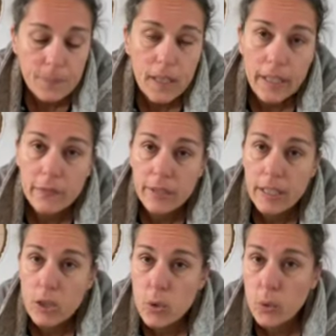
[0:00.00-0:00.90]
If they
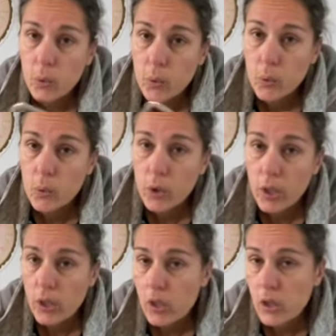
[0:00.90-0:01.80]
need to
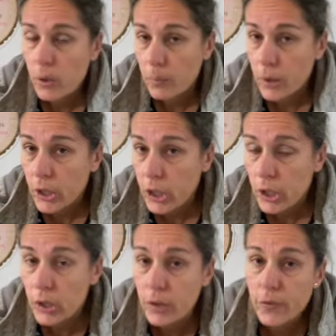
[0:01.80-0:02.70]
cut some
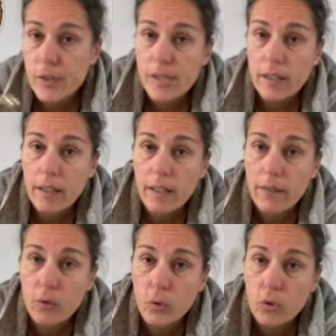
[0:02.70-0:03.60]
curves, I
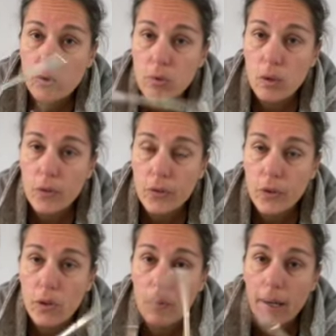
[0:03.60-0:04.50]
have those crawl
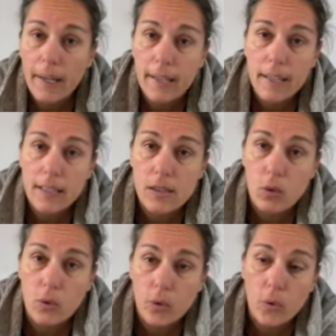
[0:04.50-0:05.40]
saw by hand.
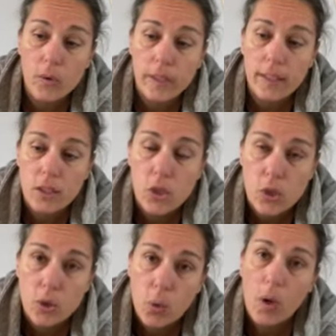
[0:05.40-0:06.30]
Also, they can
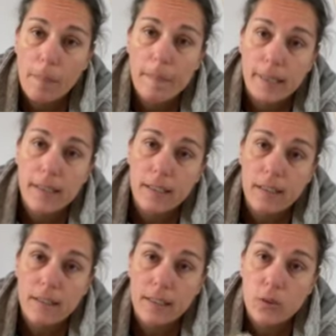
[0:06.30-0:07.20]
just go up and
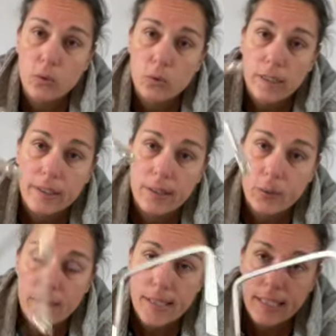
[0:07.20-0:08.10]
down and do their
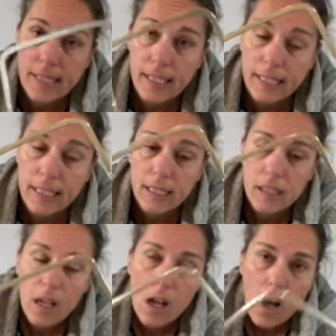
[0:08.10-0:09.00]
little zigzag.
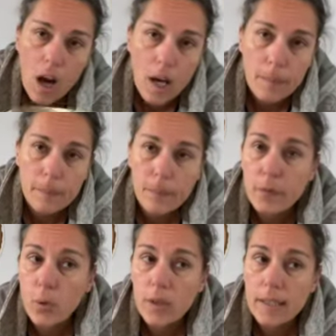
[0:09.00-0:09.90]

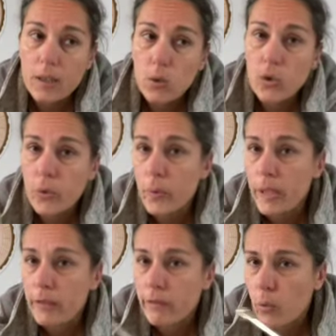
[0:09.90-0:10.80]
For little 3
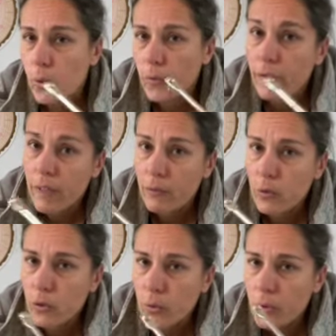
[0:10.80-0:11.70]
and 4, 5
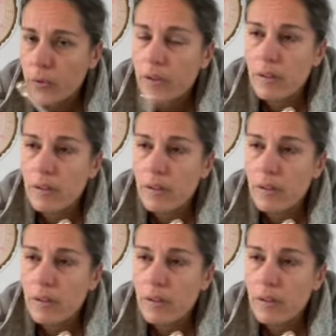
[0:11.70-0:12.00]
years old,